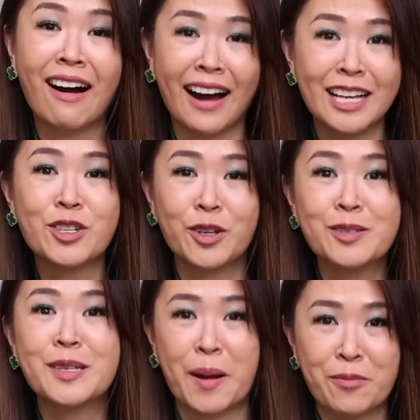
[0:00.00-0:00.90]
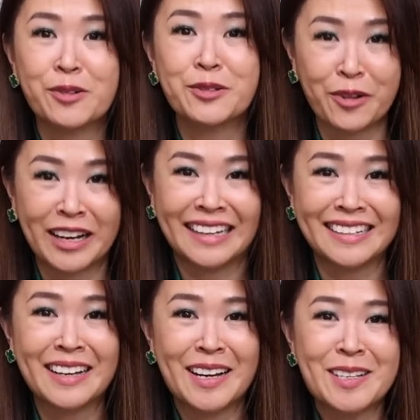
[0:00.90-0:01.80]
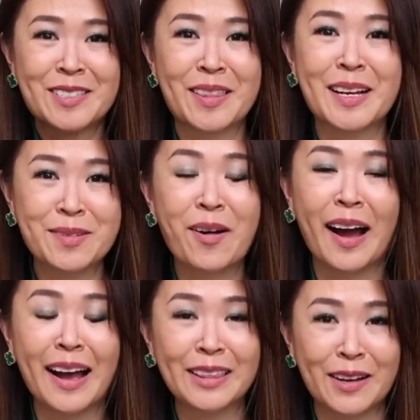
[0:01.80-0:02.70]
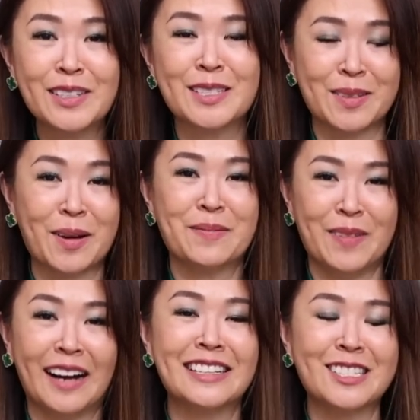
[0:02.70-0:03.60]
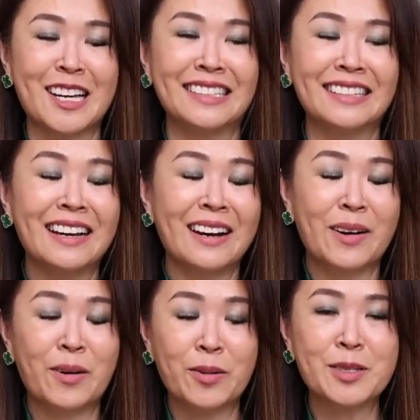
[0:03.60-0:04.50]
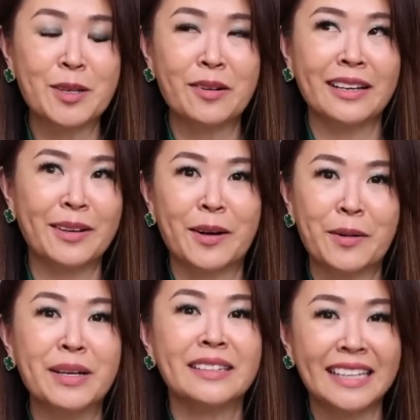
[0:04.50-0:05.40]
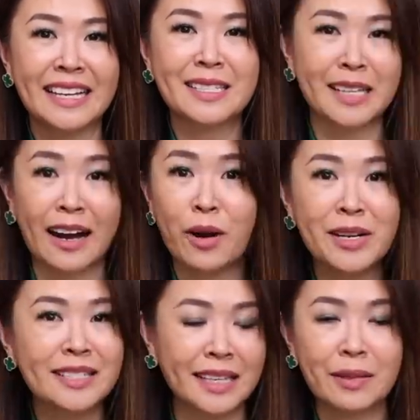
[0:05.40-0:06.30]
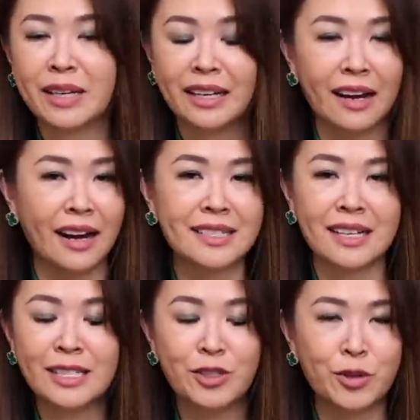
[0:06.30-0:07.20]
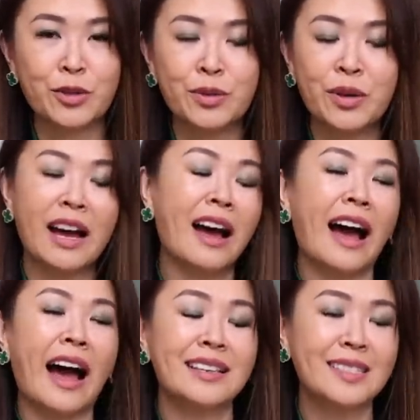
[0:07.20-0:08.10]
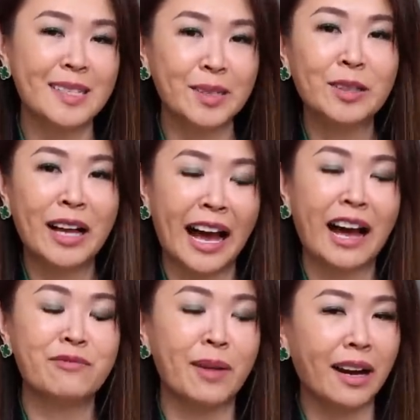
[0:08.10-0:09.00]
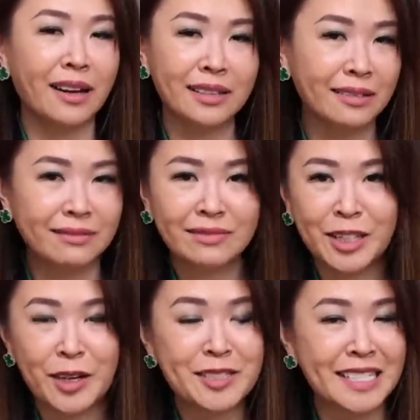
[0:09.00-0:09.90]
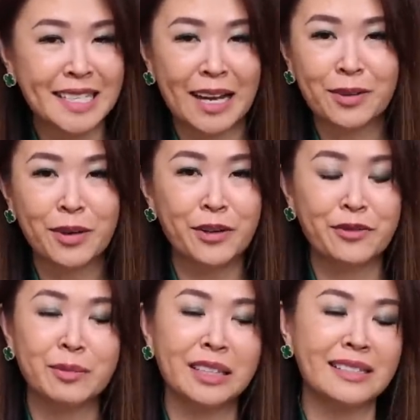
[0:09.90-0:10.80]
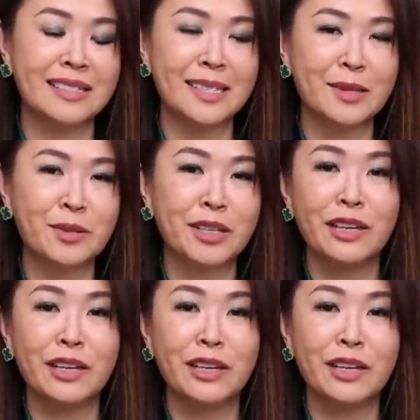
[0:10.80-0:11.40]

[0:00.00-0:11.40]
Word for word: I chose emerald green. So that's why I love it so much. And also I know, but yes, I always keep getting asked, I do I still have my, you know, discount code from LilySilk